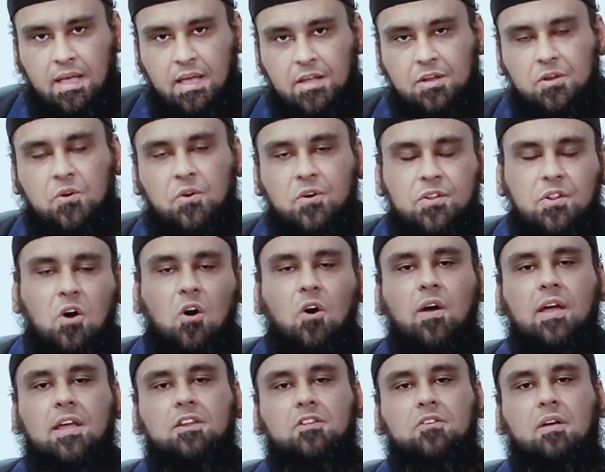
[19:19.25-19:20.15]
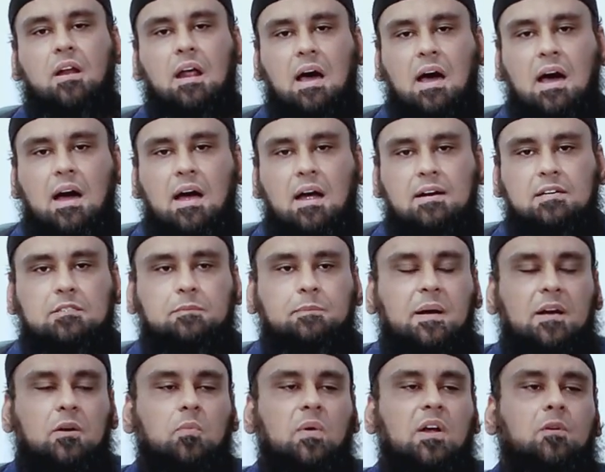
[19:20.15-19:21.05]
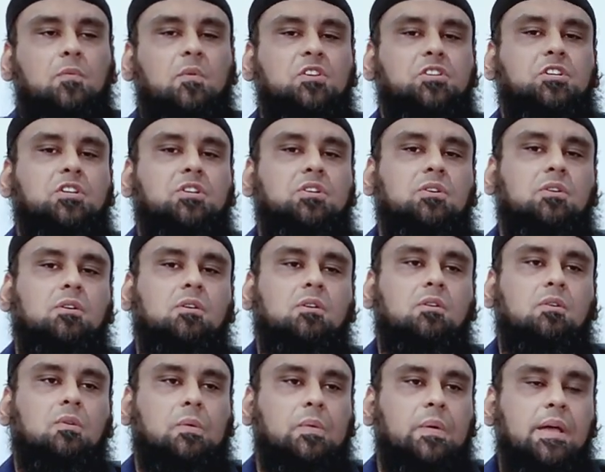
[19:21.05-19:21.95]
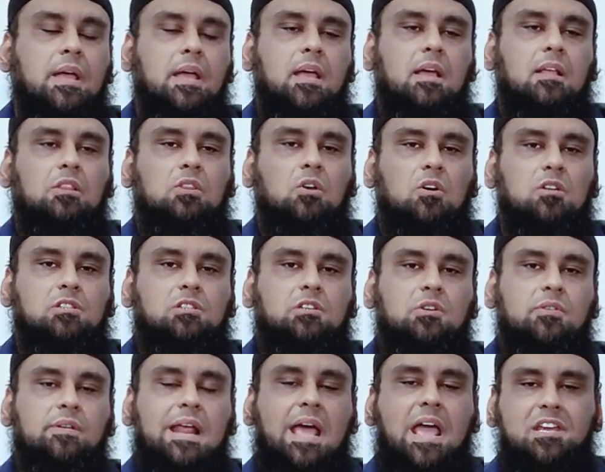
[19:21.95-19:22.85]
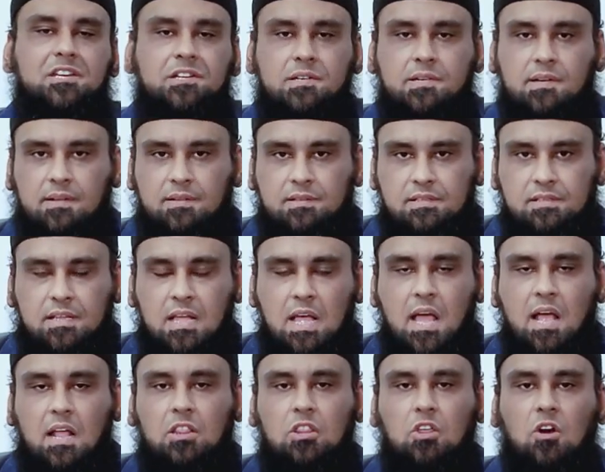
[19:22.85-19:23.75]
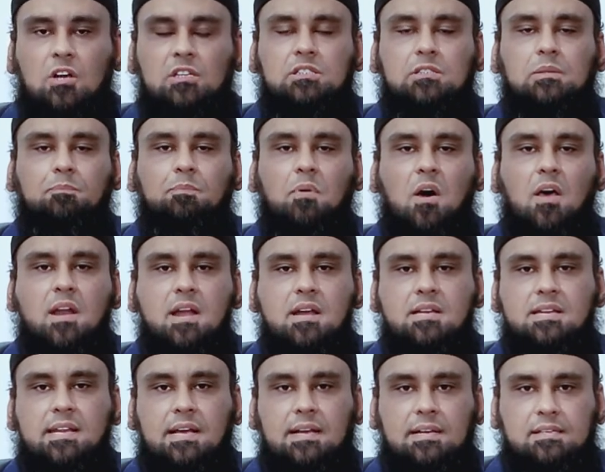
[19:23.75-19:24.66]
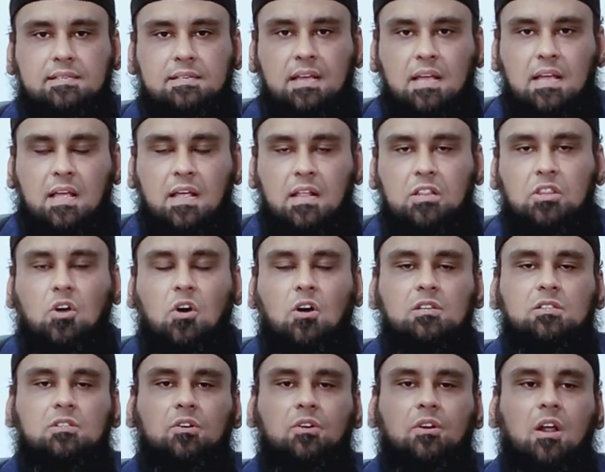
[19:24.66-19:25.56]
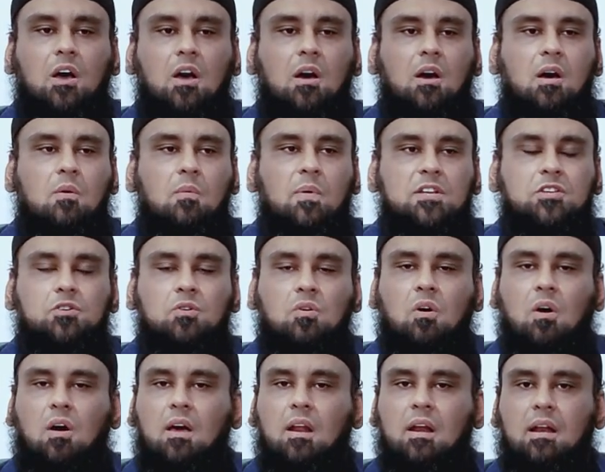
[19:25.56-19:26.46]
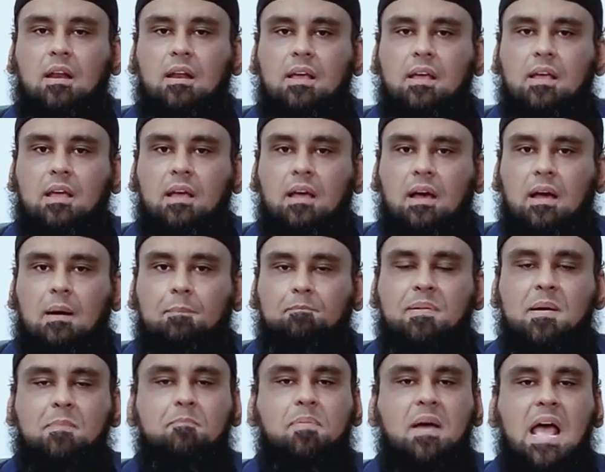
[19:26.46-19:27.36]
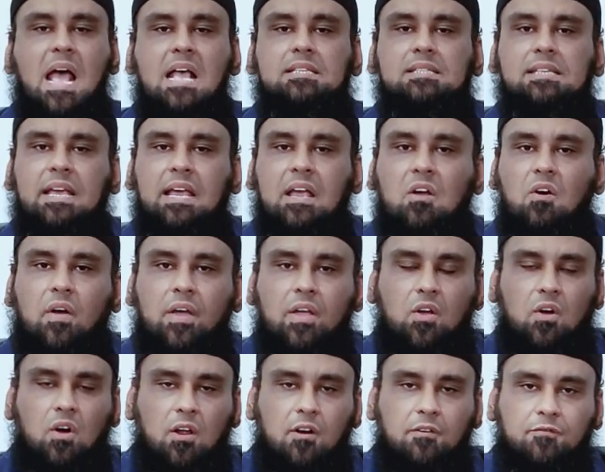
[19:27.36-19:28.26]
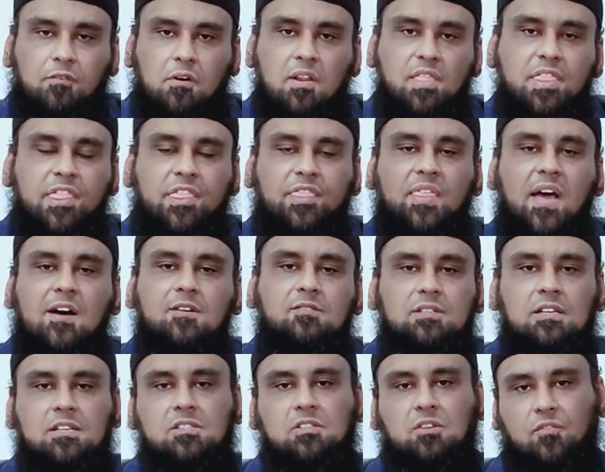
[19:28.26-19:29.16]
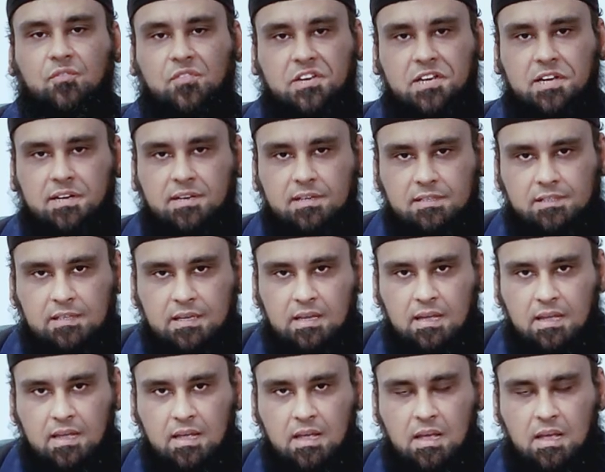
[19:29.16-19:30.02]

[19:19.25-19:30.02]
You know in your hearts, but what would you do? Those donations, those politics, those, you know, what you call uh, papacy going on for thousands of years,